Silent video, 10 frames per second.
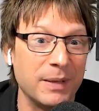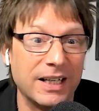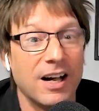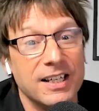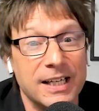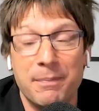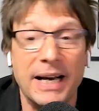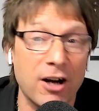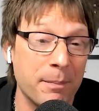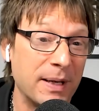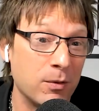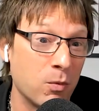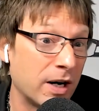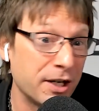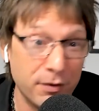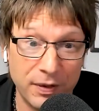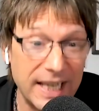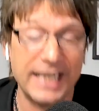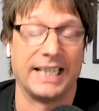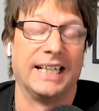because it may not be where you
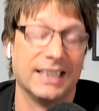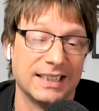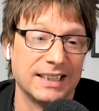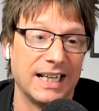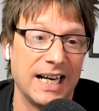think it is.